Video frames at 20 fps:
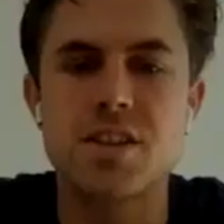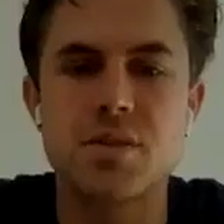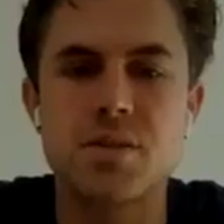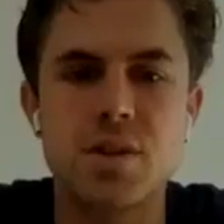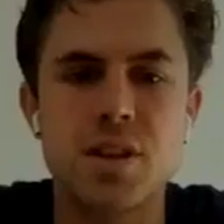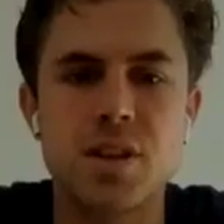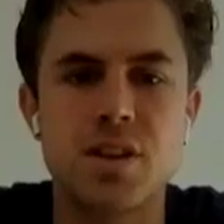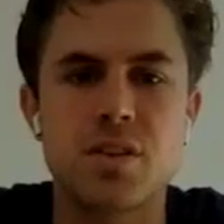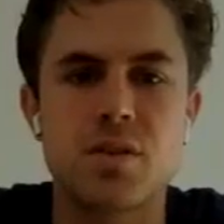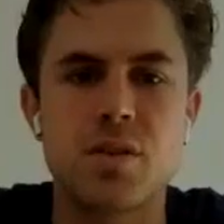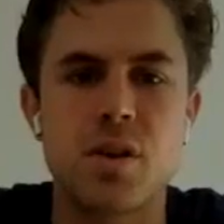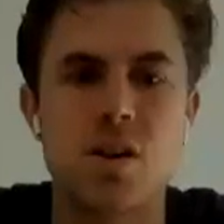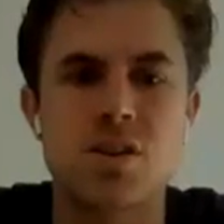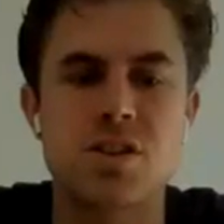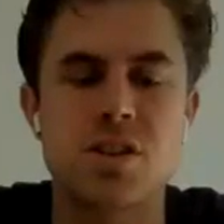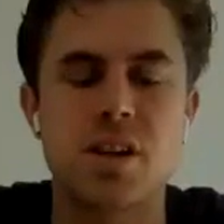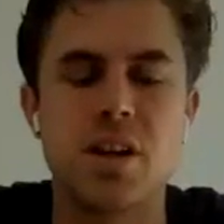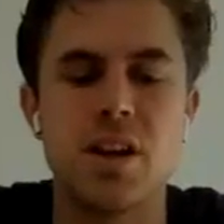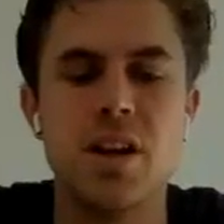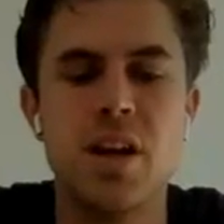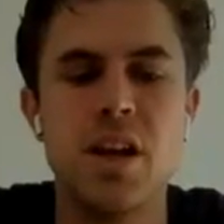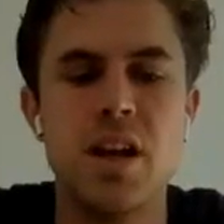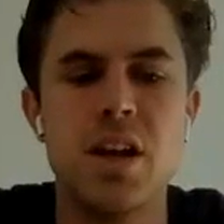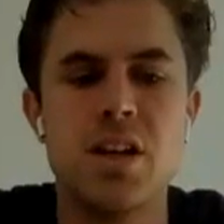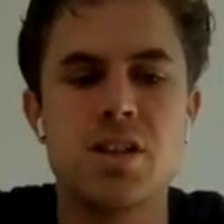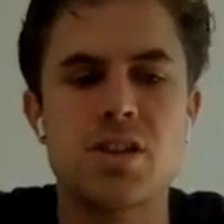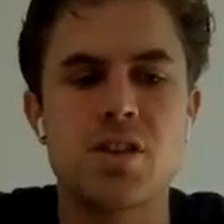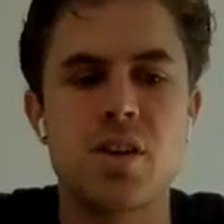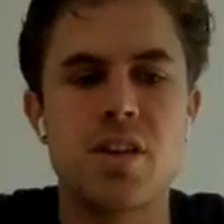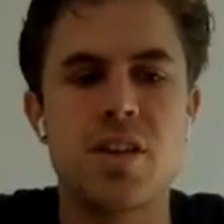really good question.
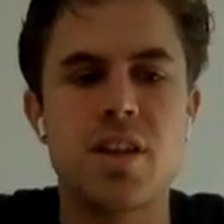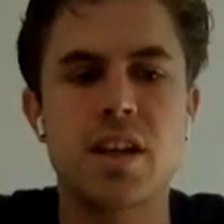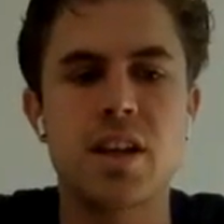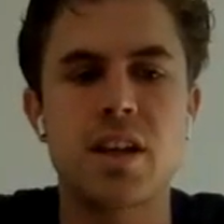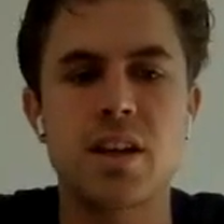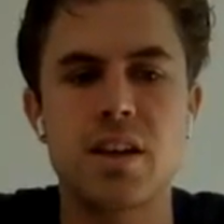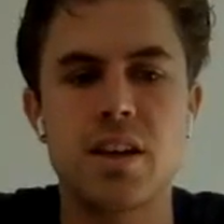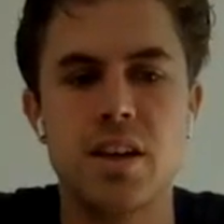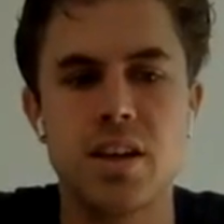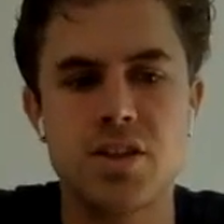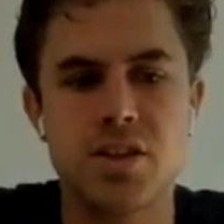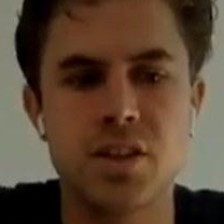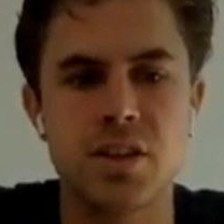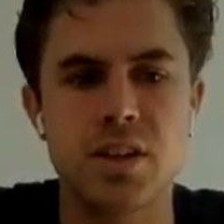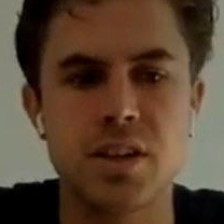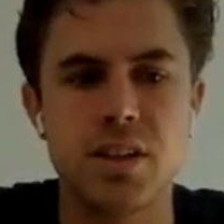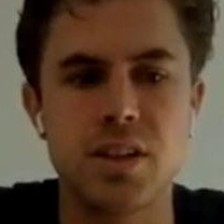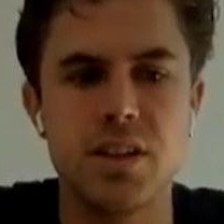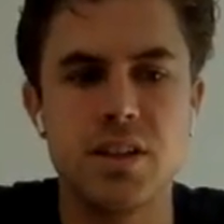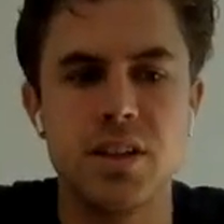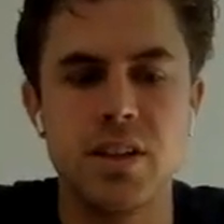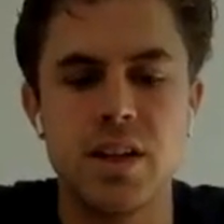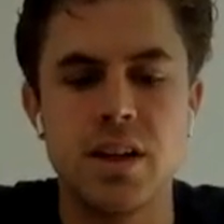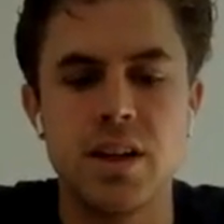So I think initially